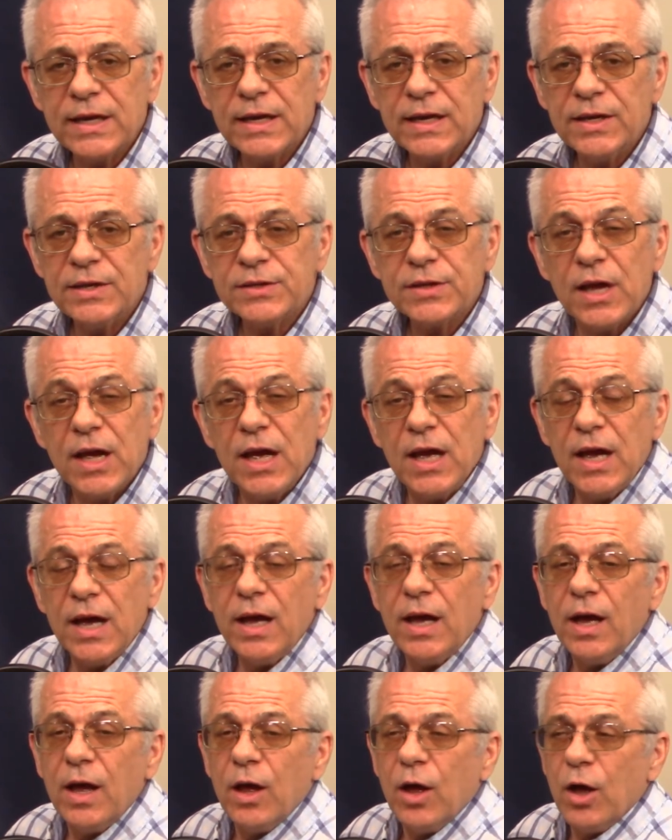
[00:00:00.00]
is
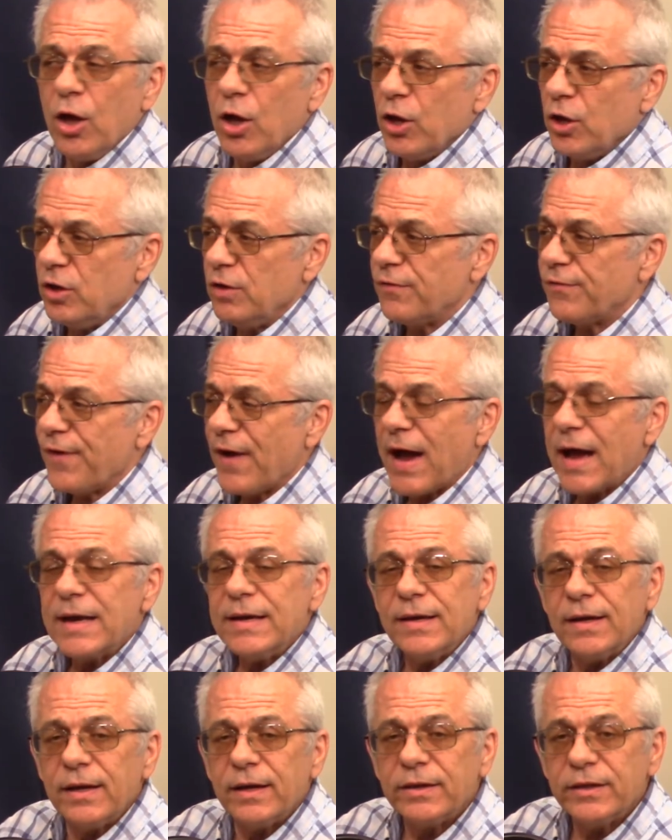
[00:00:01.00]
you
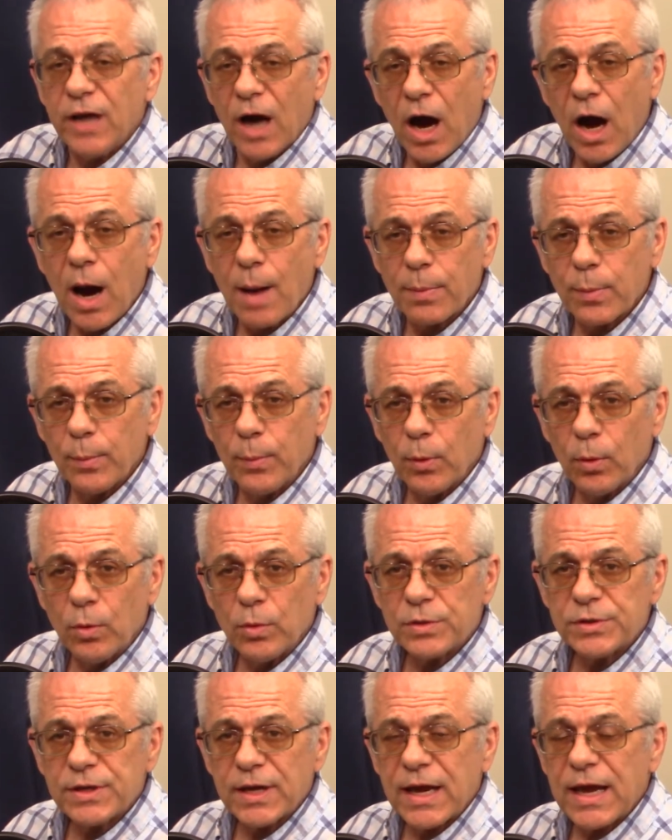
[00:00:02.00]
find
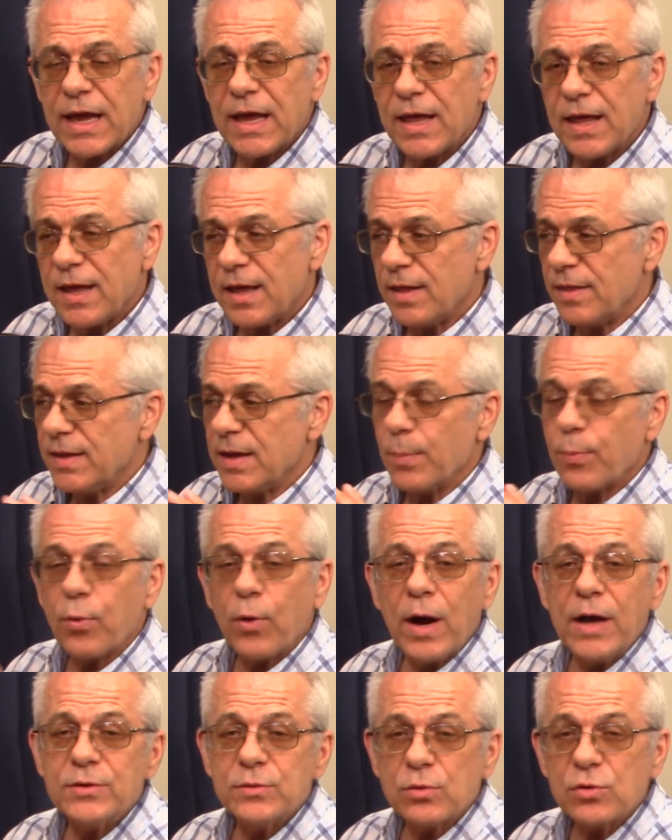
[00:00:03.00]
comparables, and the
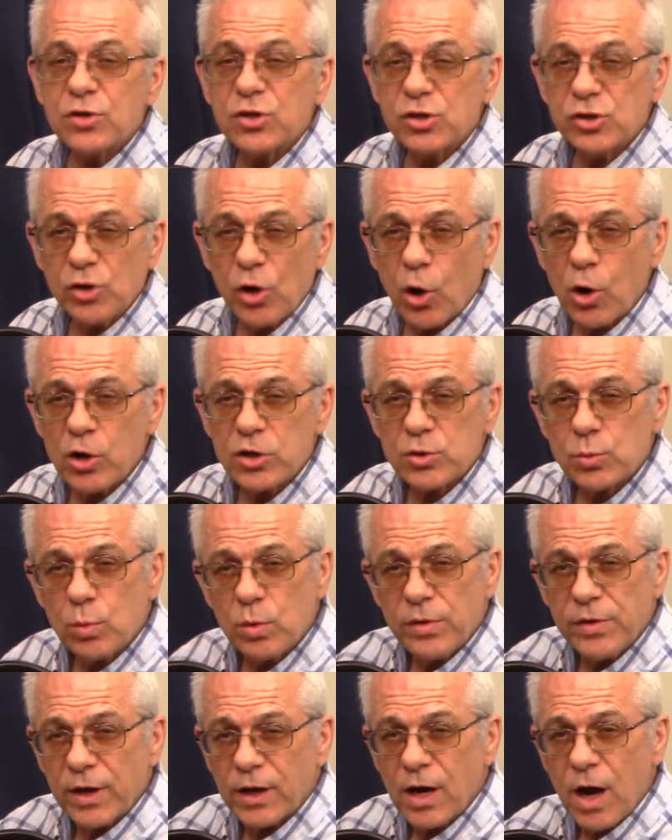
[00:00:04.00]
appraiser starts
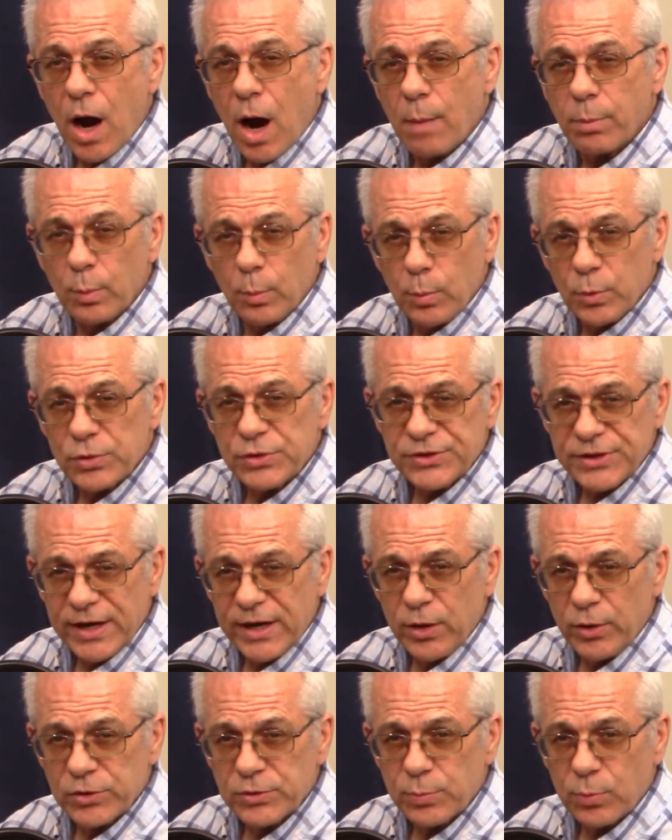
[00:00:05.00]
with the comparable
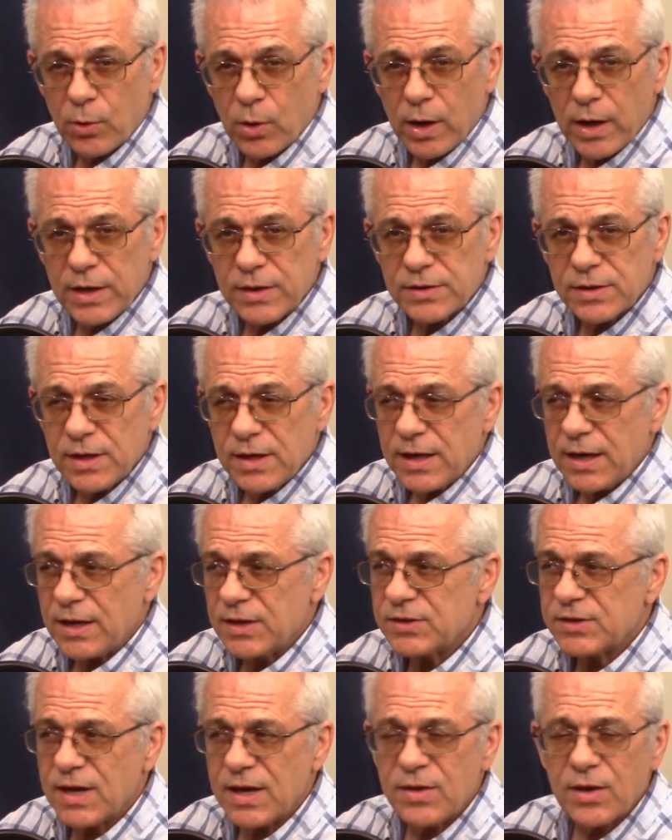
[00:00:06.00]
sales price,
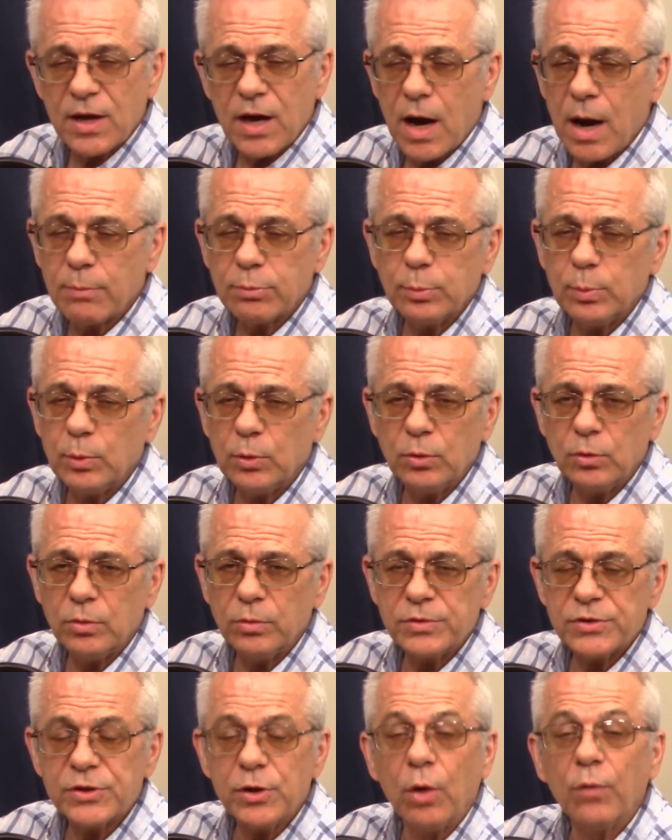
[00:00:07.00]
and say the
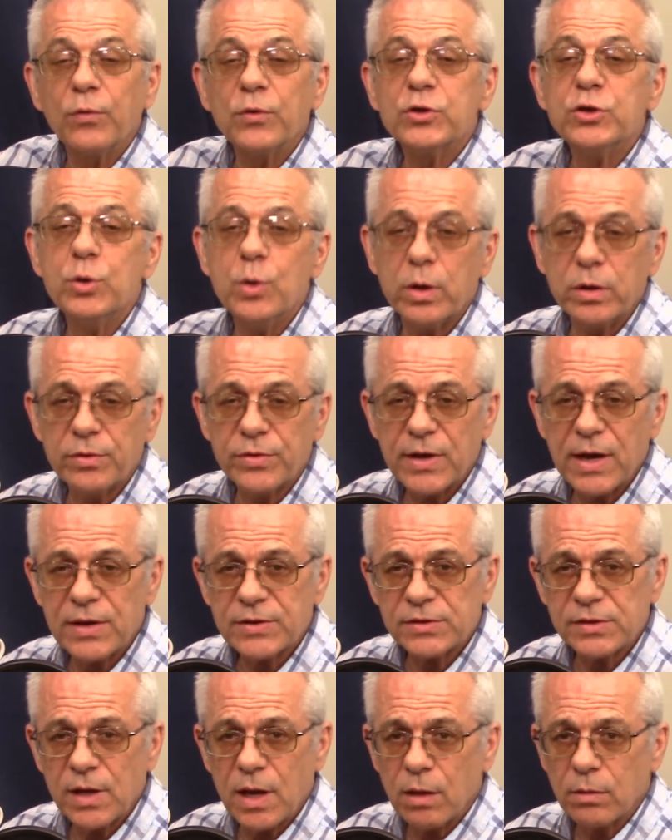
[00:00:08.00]
comparable sold for
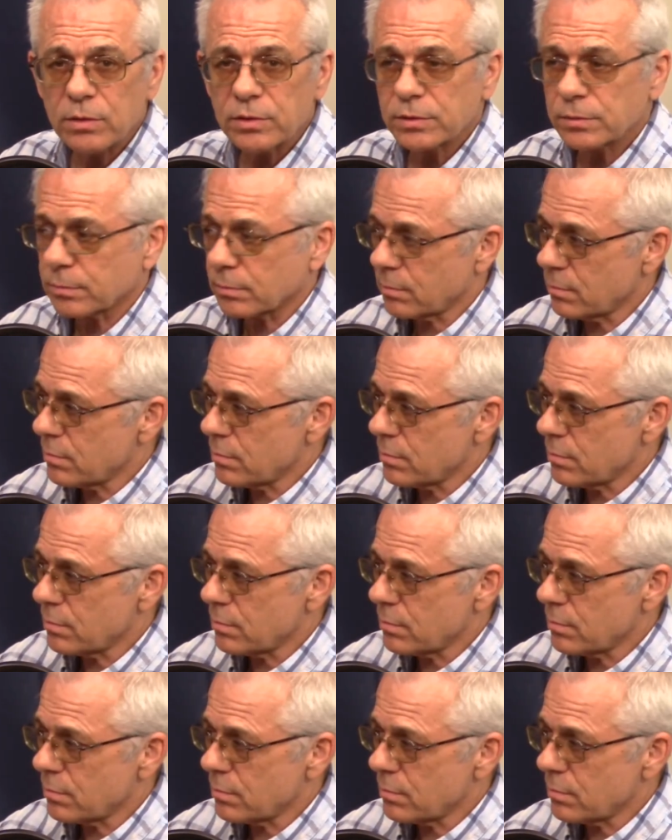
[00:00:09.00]
$200,000.